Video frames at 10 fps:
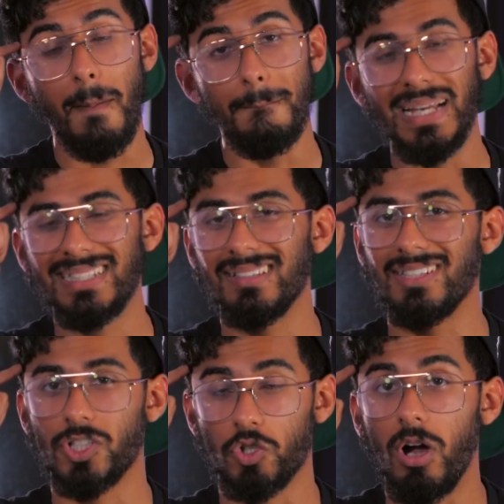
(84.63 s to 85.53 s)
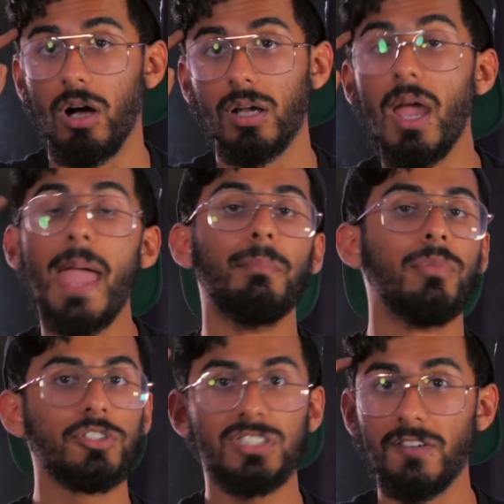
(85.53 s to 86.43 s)
not mentally strong.
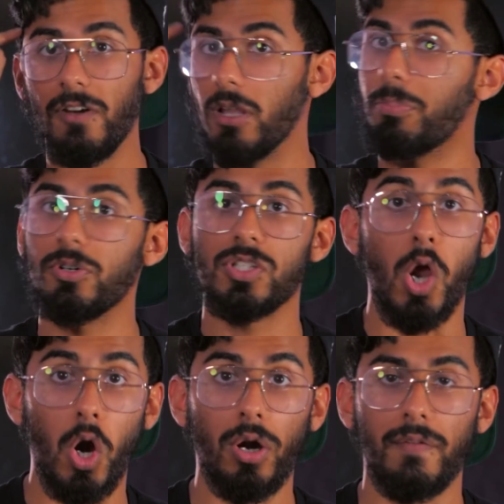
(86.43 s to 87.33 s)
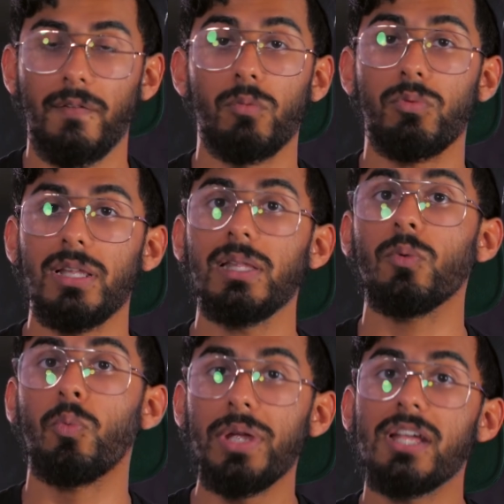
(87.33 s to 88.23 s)
Most developers aren't. They're really
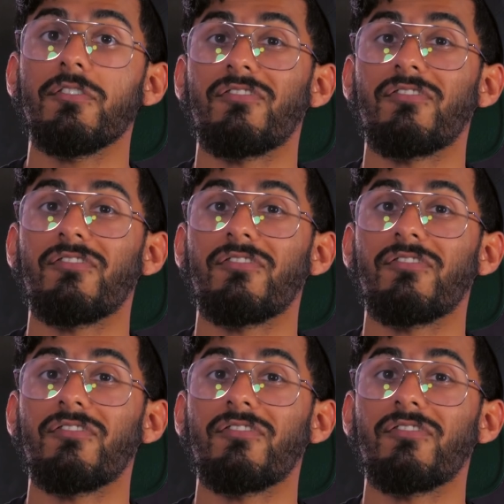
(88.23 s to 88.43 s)
weak,